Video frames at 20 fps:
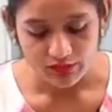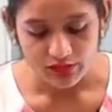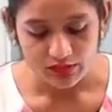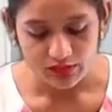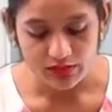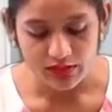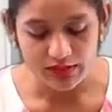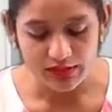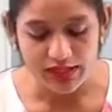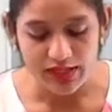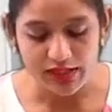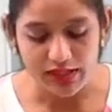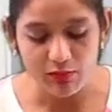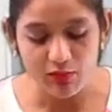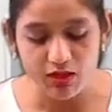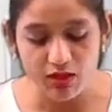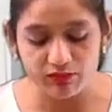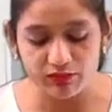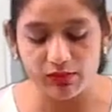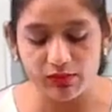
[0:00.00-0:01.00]
The time
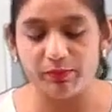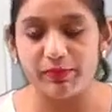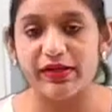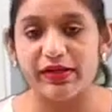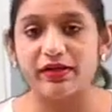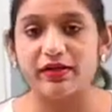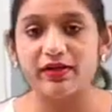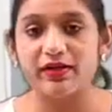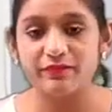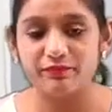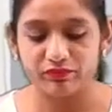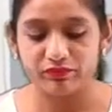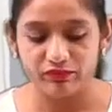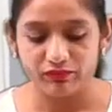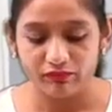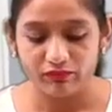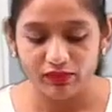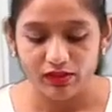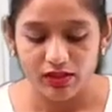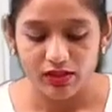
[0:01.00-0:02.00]
of the period.
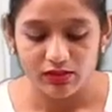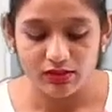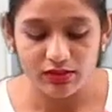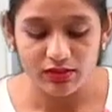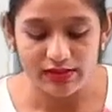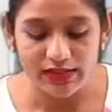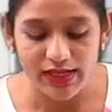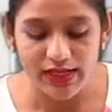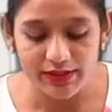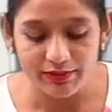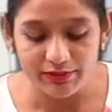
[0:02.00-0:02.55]
The time